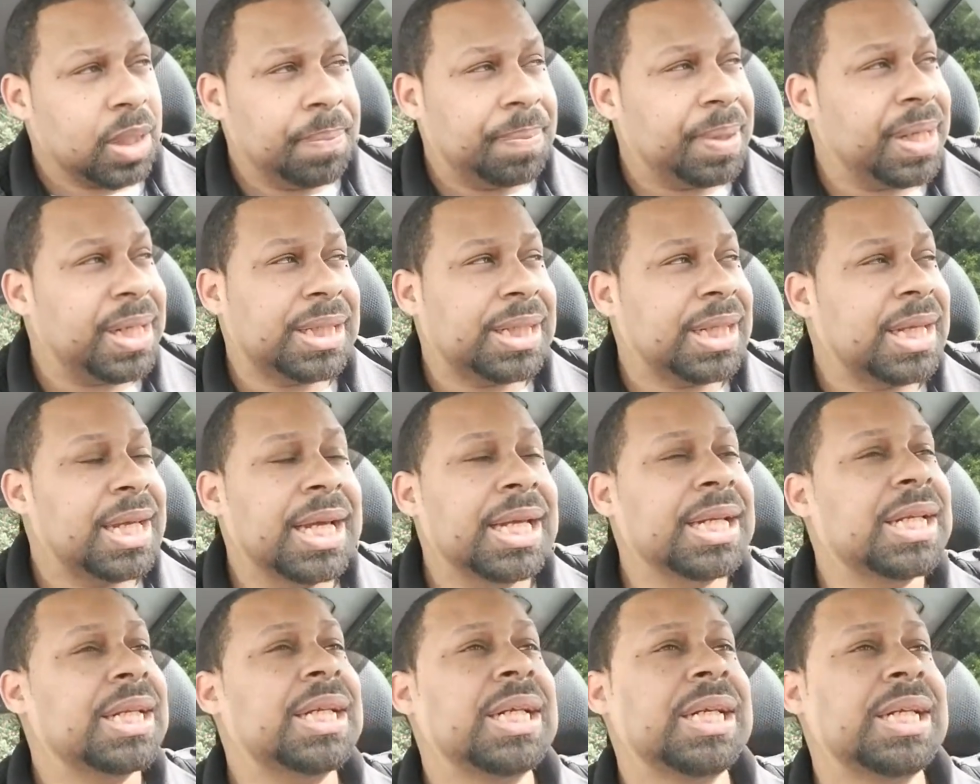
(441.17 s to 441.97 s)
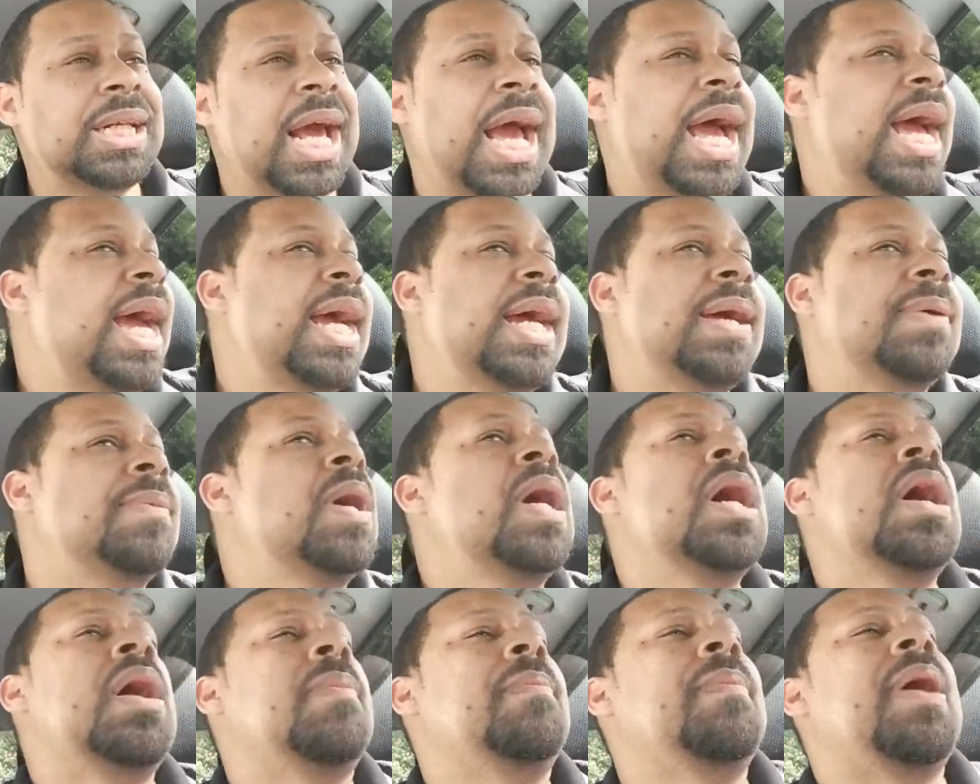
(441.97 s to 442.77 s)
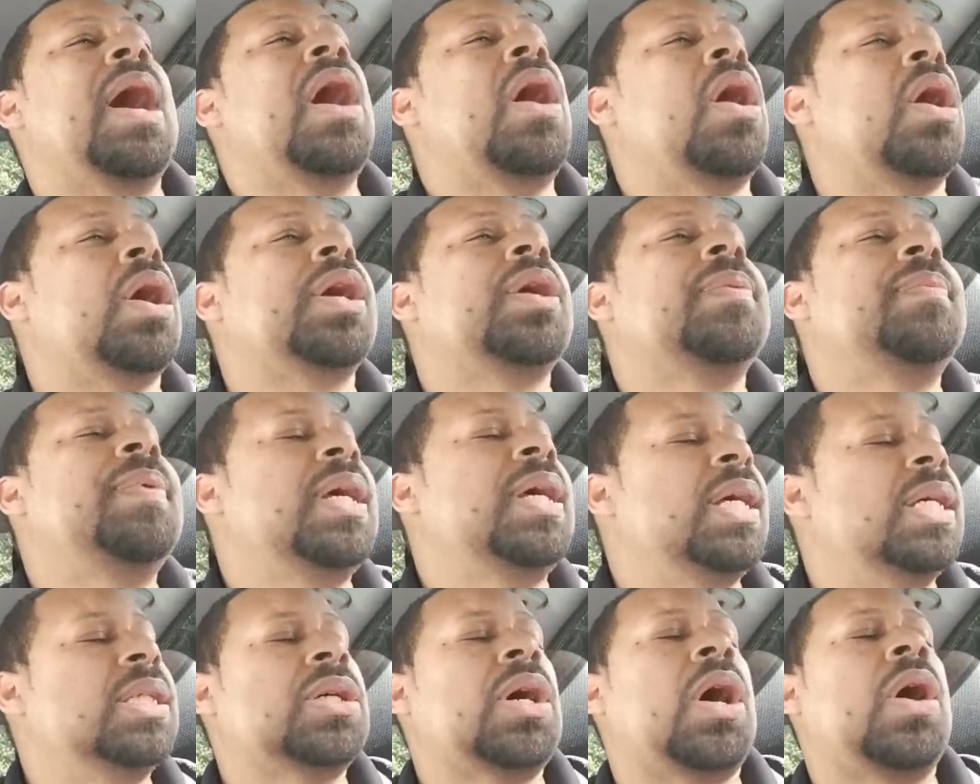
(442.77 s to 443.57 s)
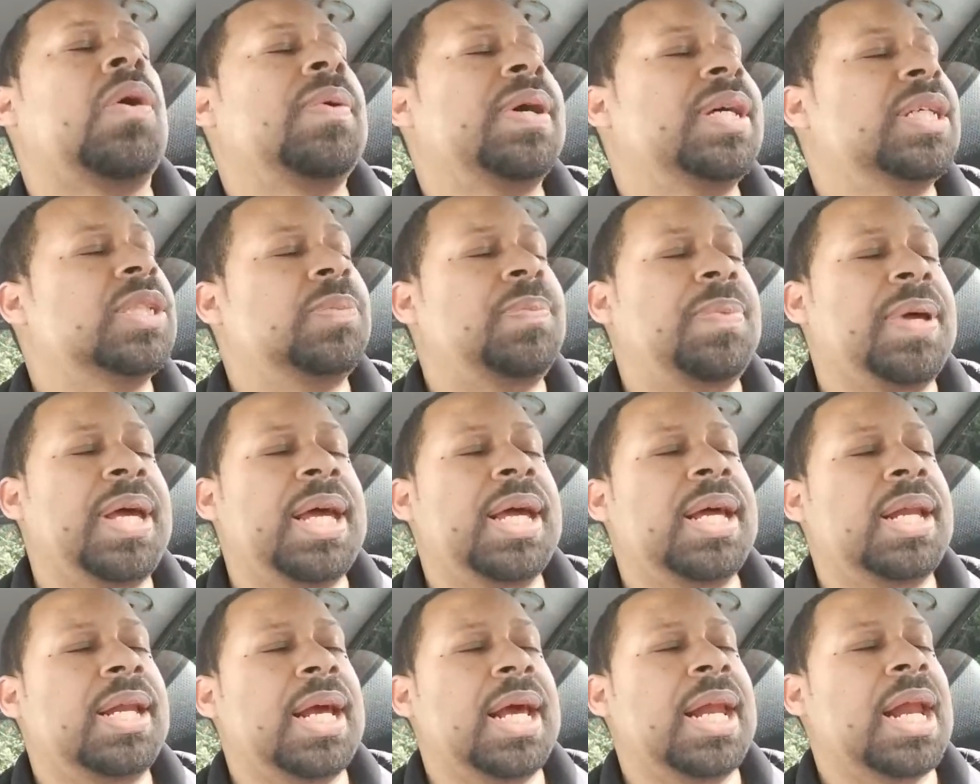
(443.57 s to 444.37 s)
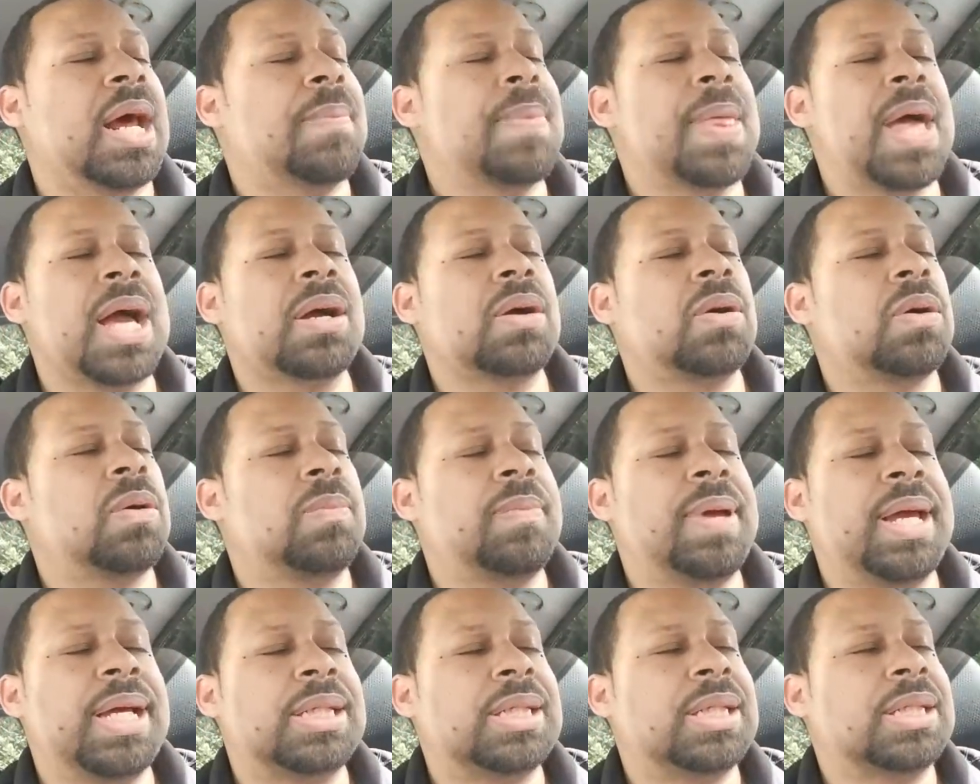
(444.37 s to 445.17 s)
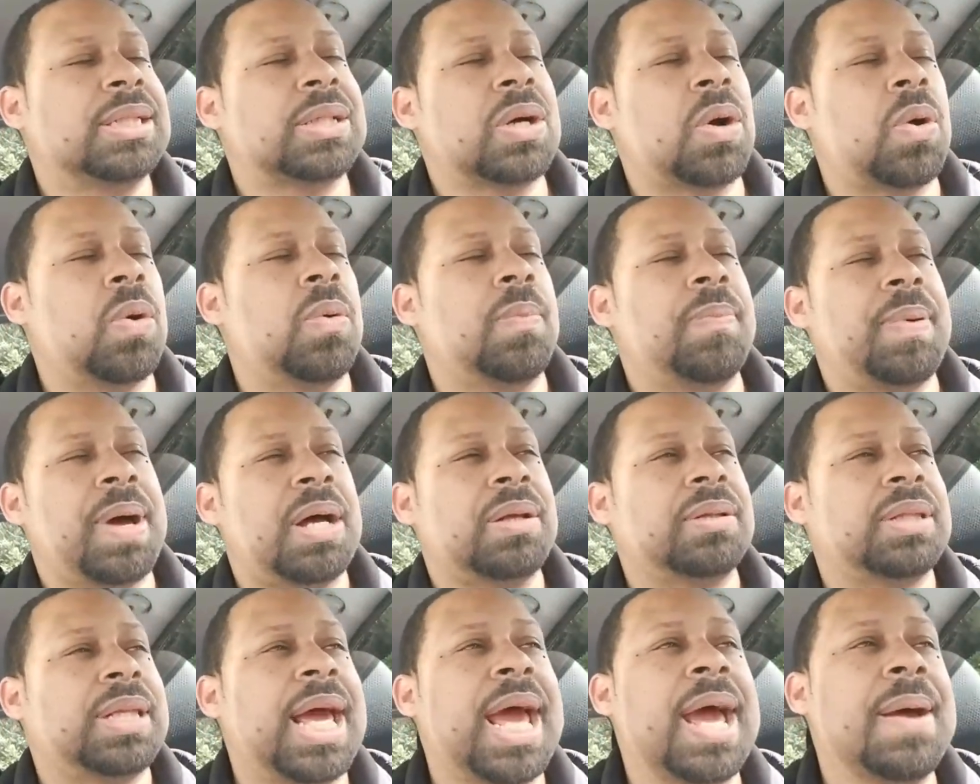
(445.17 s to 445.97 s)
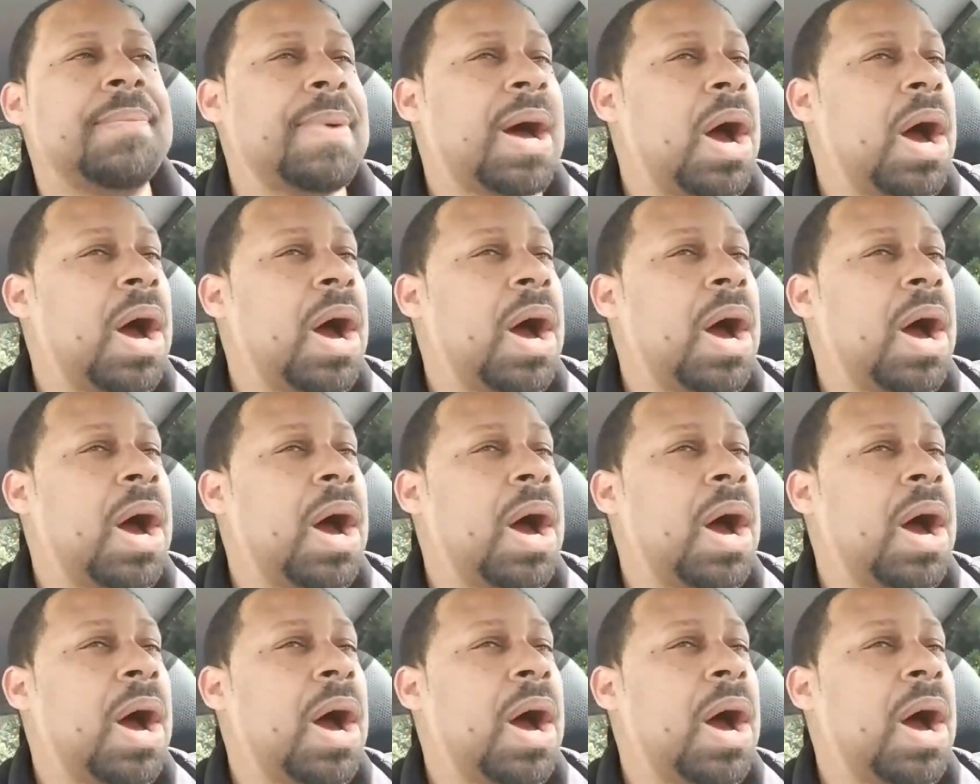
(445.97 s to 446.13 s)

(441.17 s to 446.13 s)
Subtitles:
But at the end of the day, my argument has always been, and I'm not gonna make this all about that.